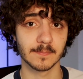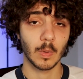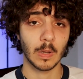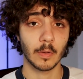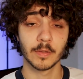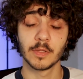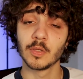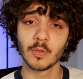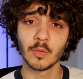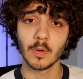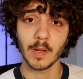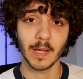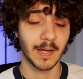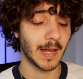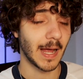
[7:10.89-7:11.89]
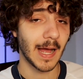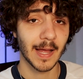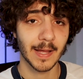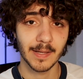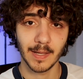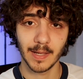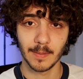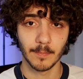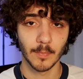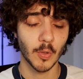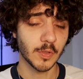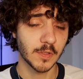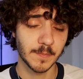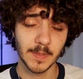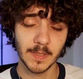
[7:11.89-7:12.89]
While you and I and
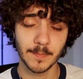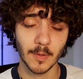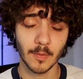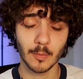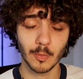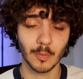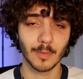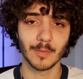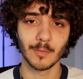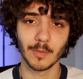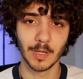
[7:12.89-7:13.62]
most people